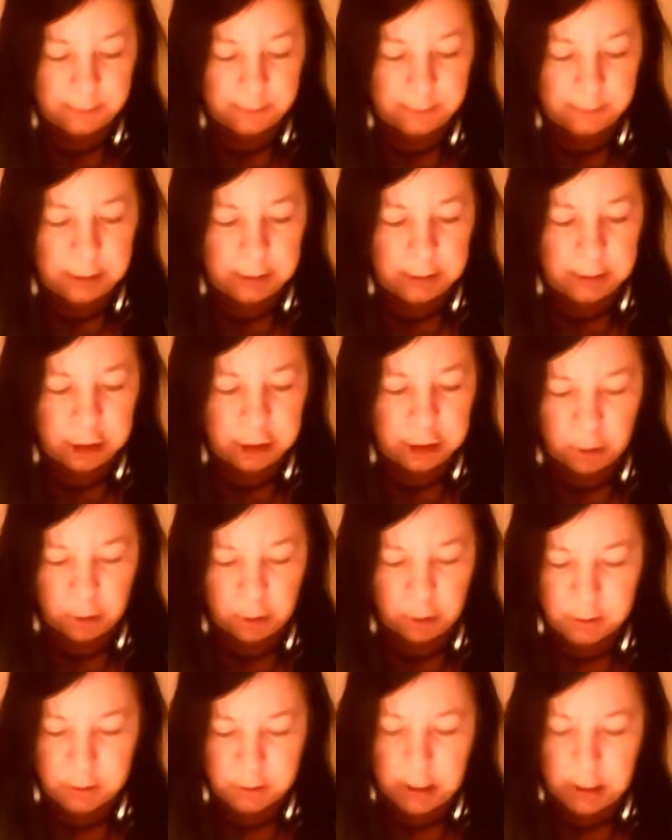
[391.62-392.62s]
These
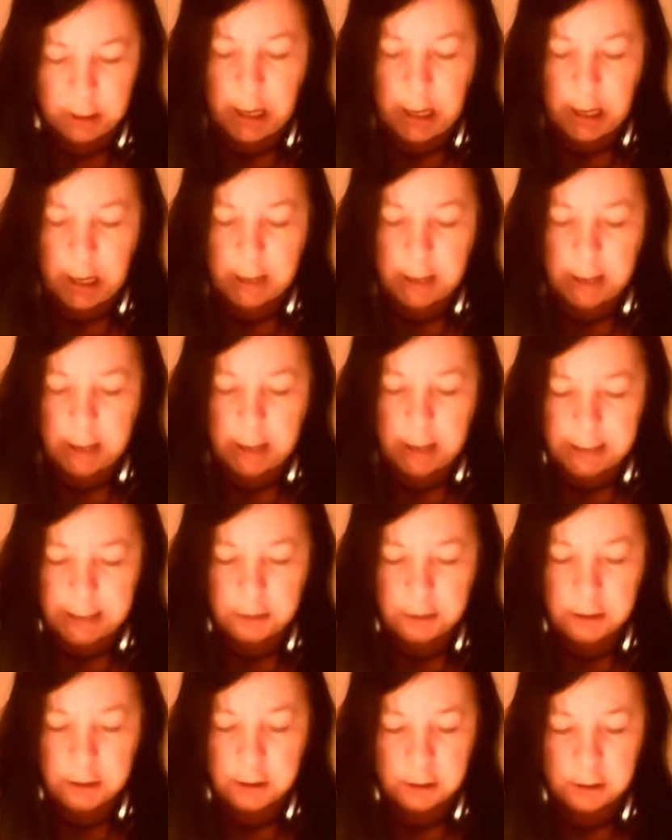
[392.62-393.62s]
shows are
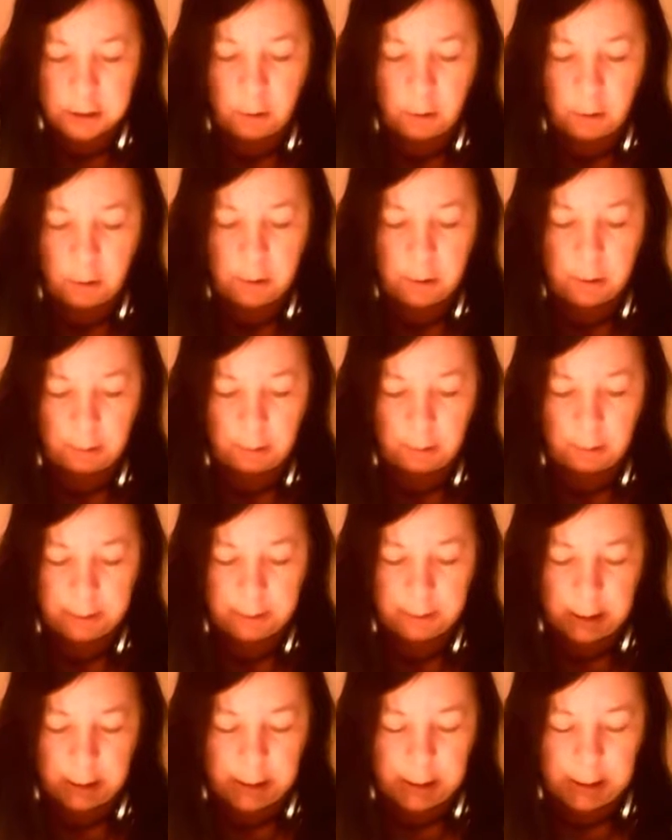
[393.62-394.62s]
dangerous to go alone,
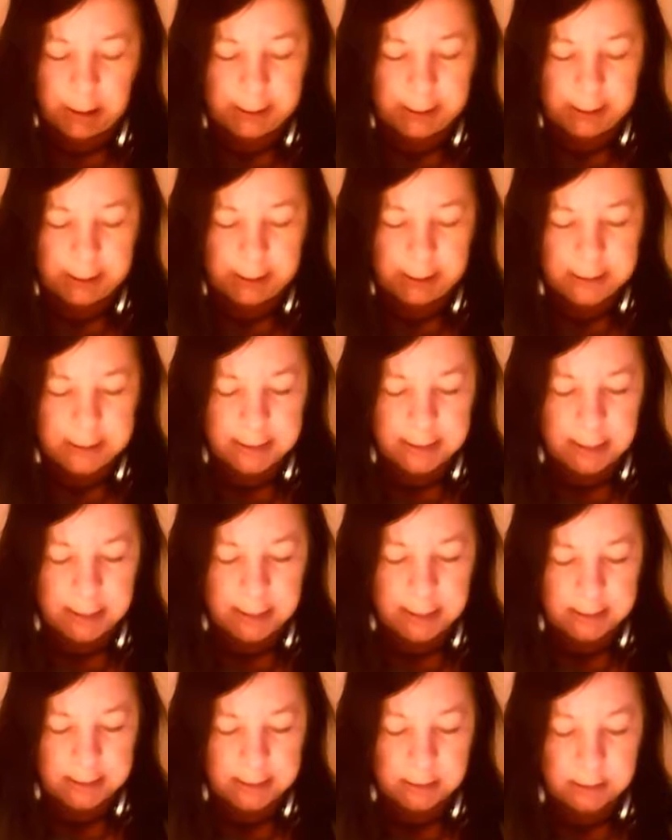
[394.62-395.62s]
and at the
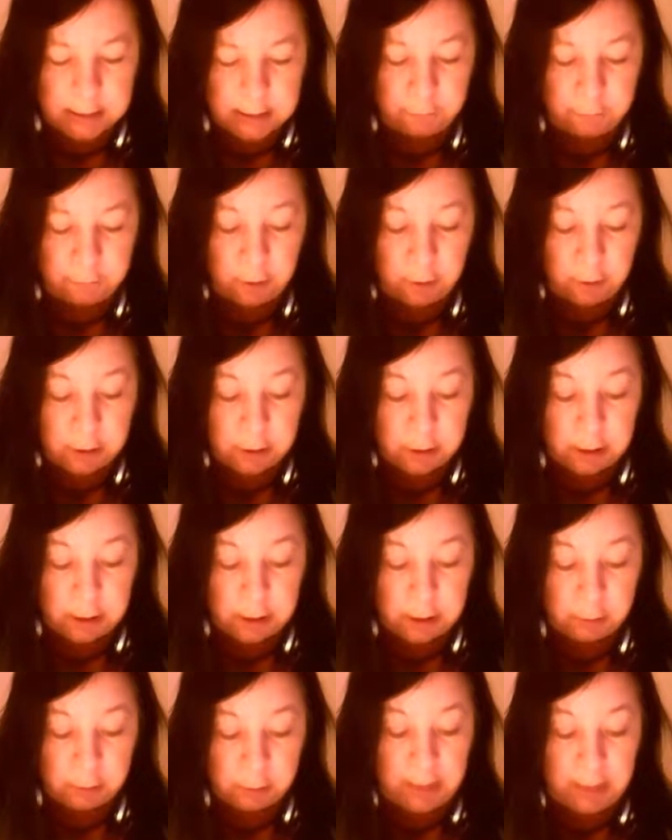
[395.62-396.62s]
slightest difficulty
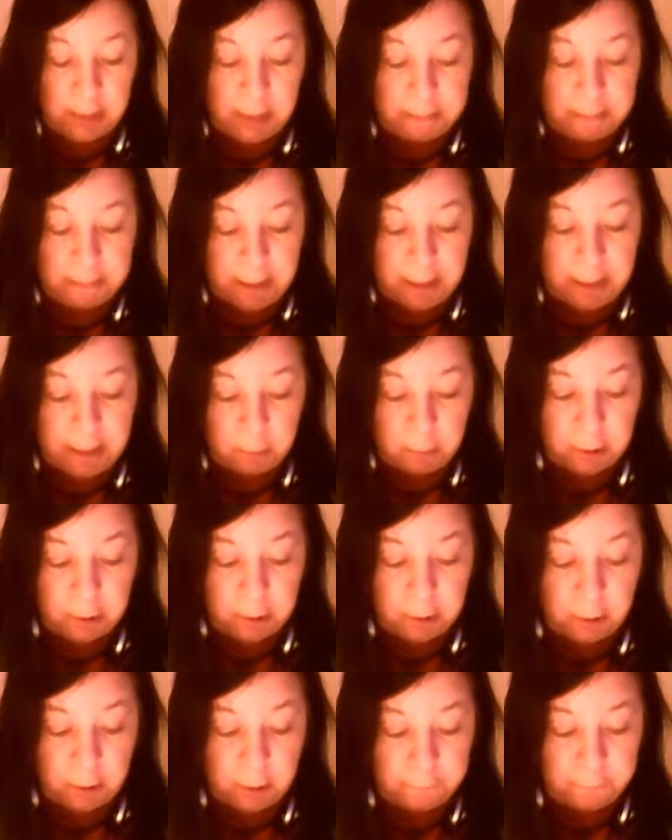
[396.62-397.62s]
you land back where you
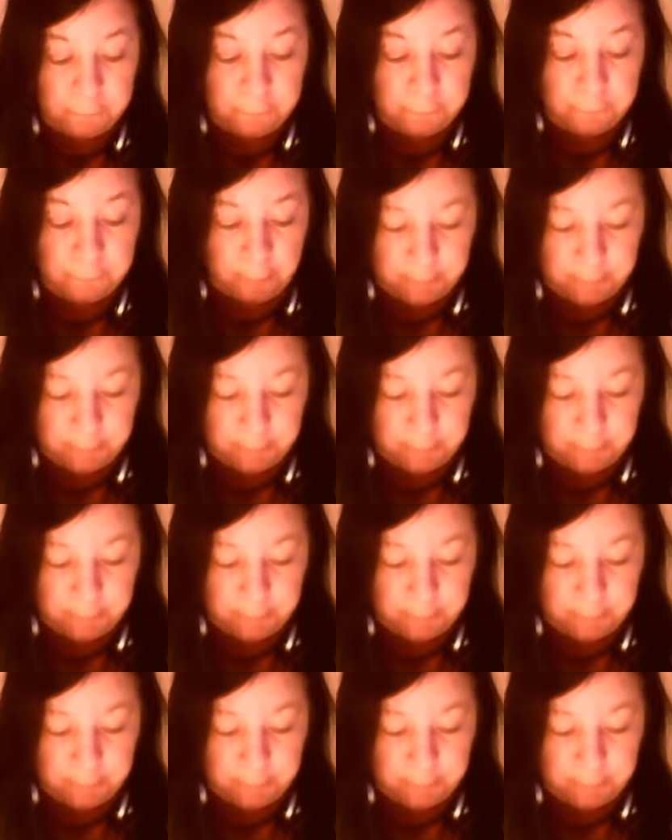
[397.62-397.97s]
come from.